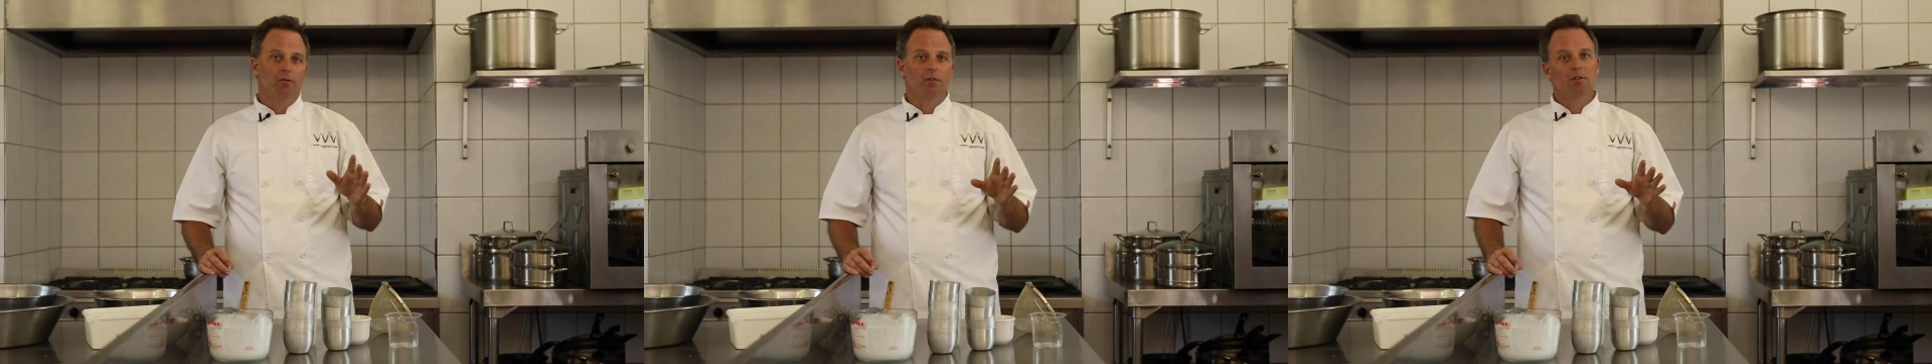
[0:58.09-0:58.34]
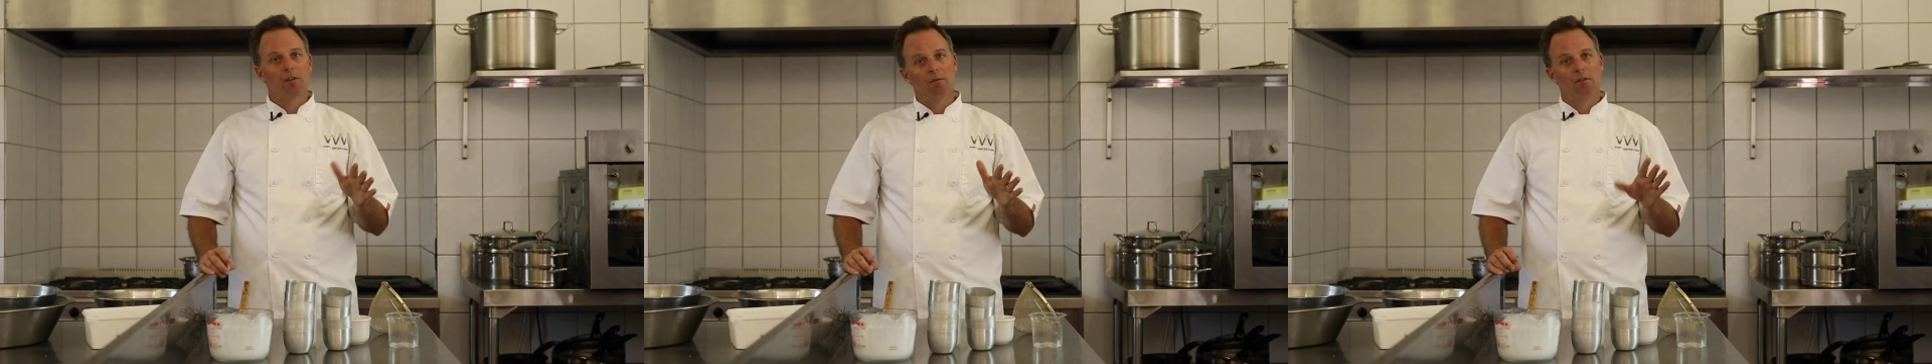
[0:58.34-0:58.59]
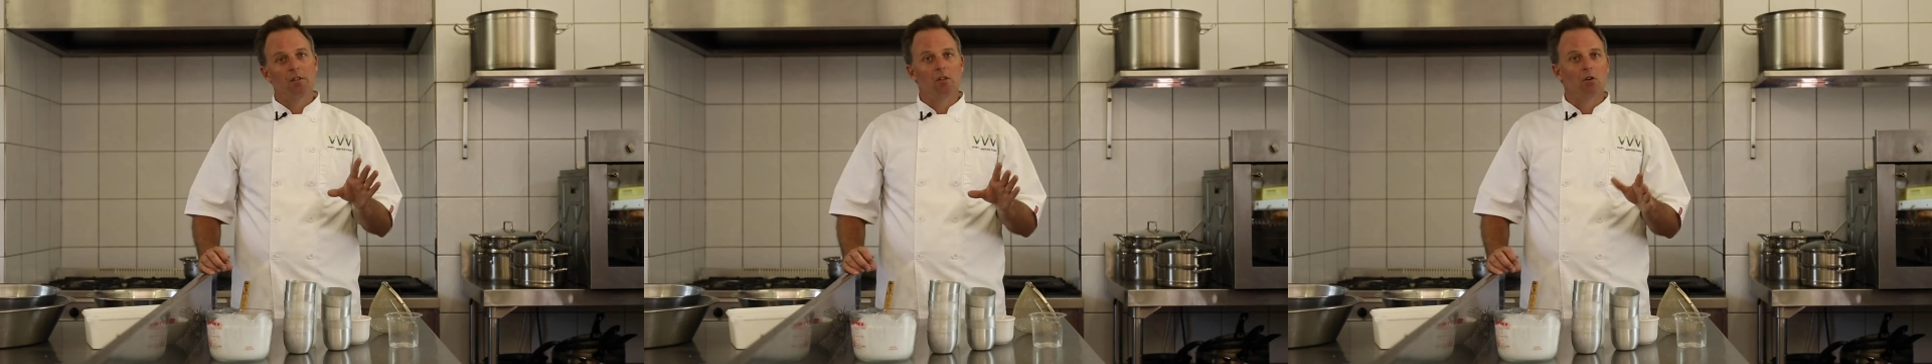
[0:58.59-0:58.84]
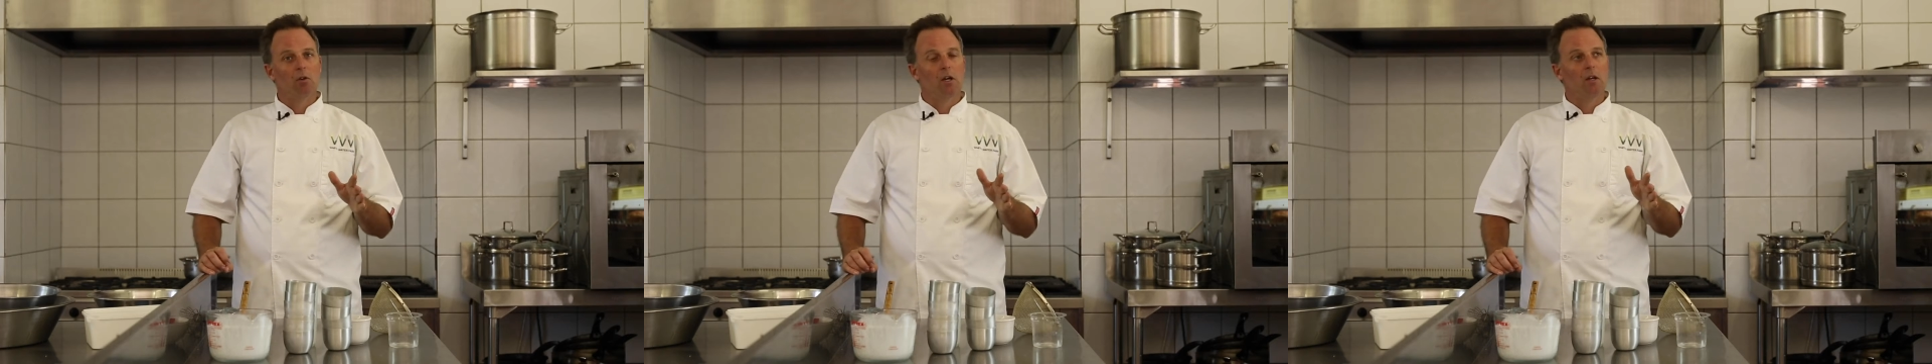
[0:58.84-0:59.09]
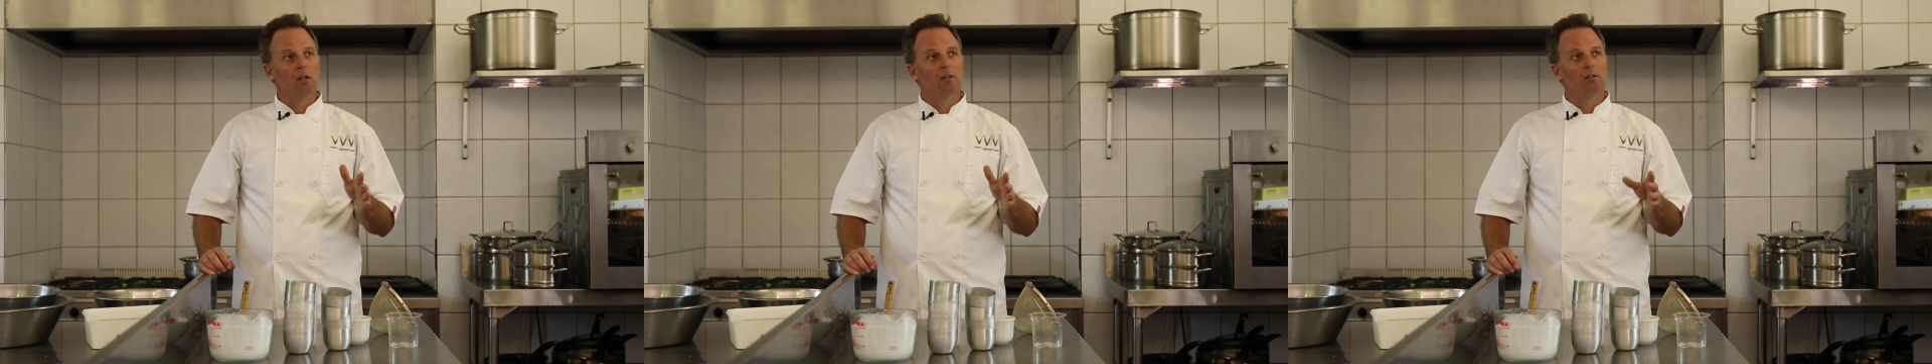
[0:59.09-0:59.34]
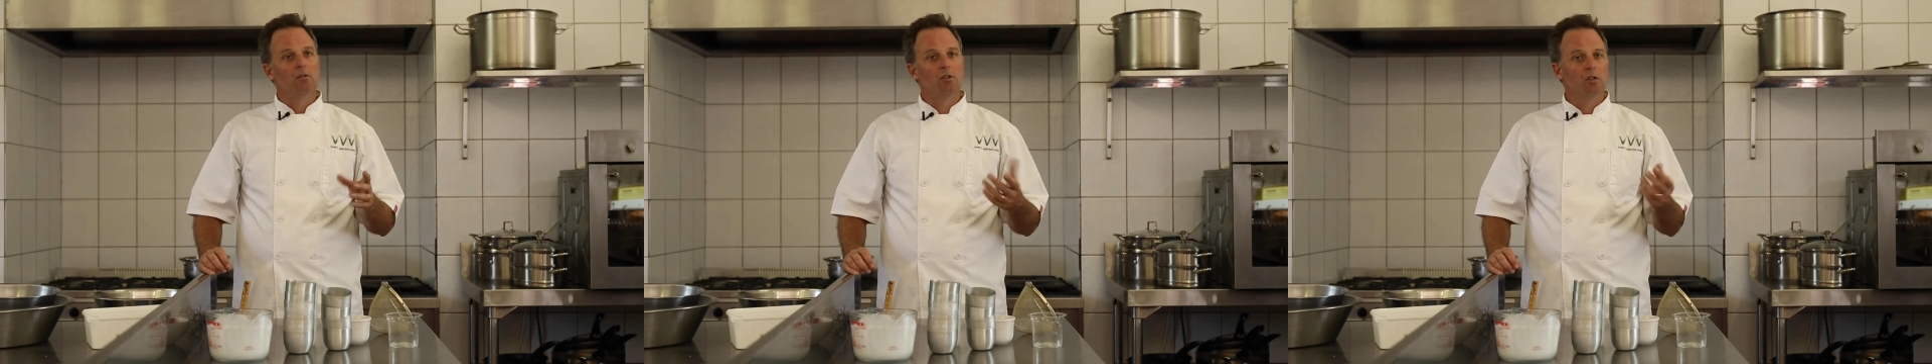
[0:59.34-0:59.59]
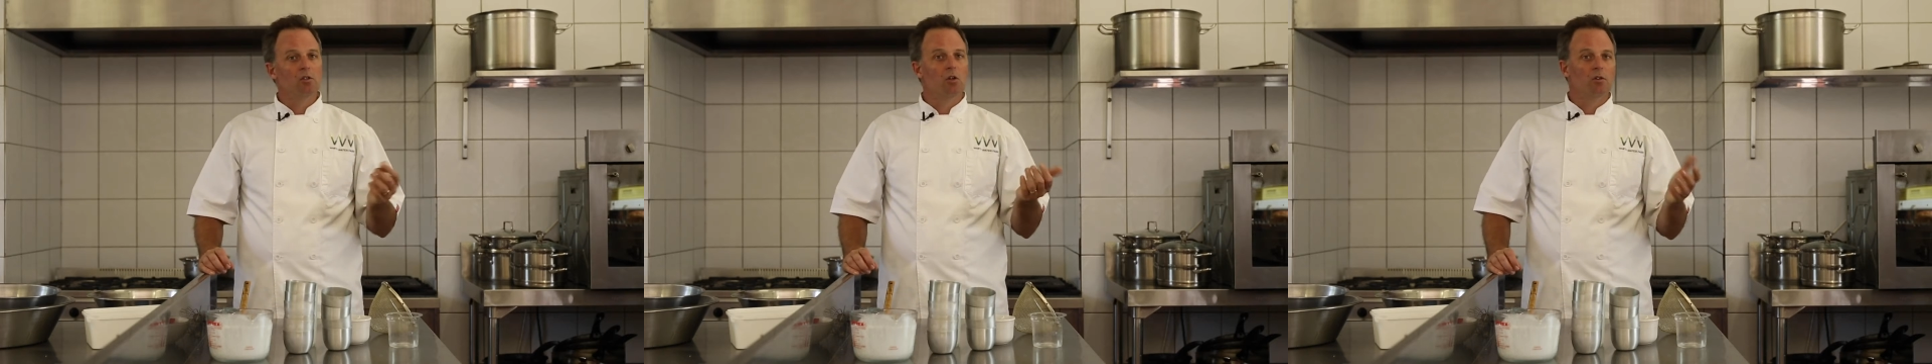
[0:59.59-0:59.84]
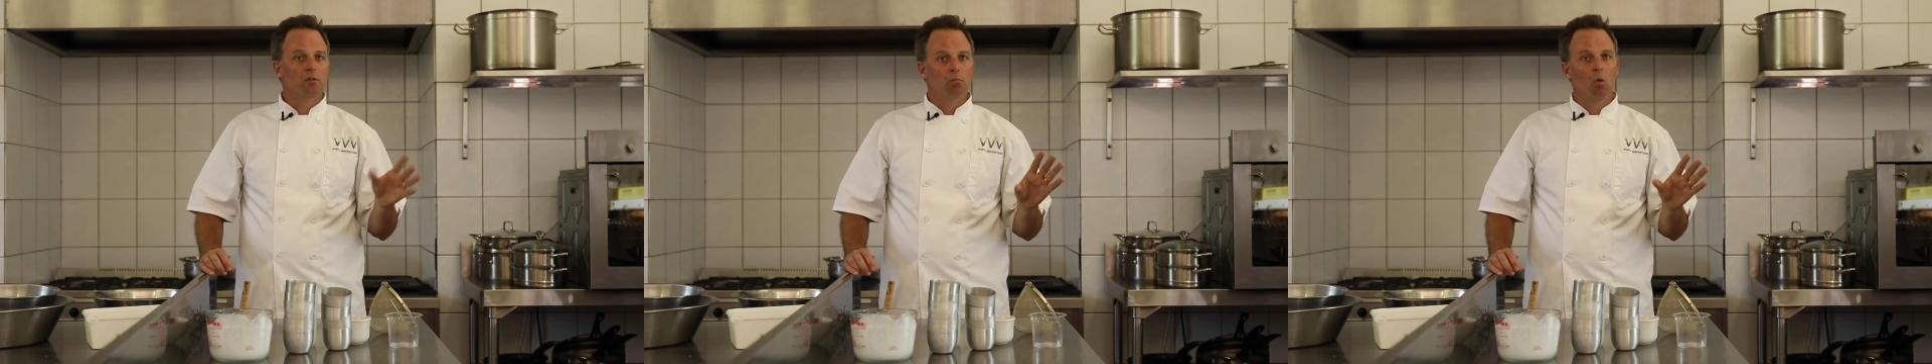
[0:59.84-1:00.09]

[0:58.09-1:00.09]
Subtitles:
70 degrees, just so it's